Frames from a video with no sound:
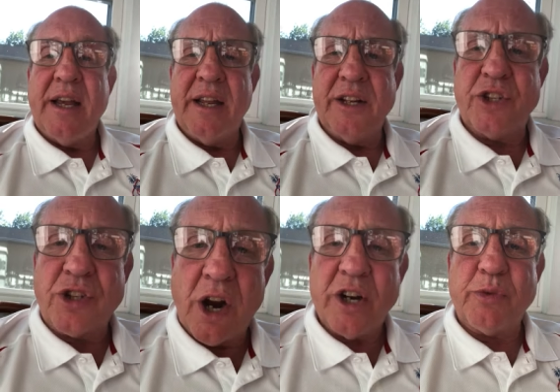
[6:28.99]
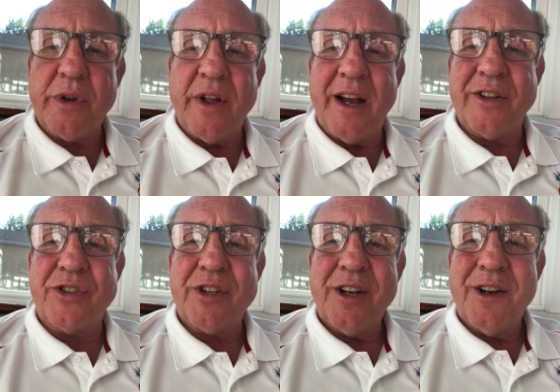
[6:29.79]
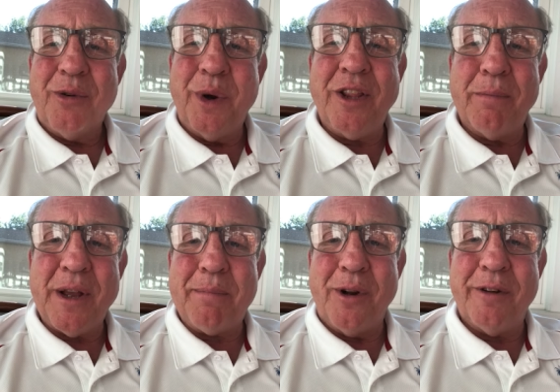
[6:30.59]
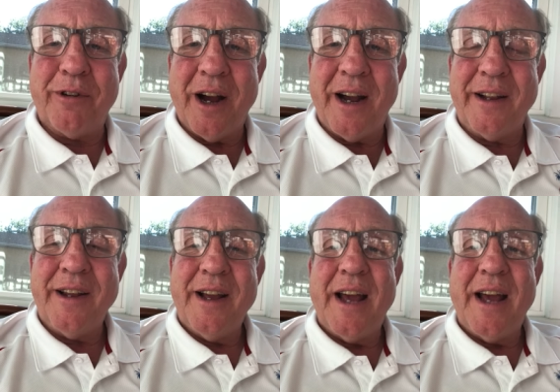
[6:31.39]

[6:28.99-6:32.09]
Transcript: And it starts with us, we the people of God.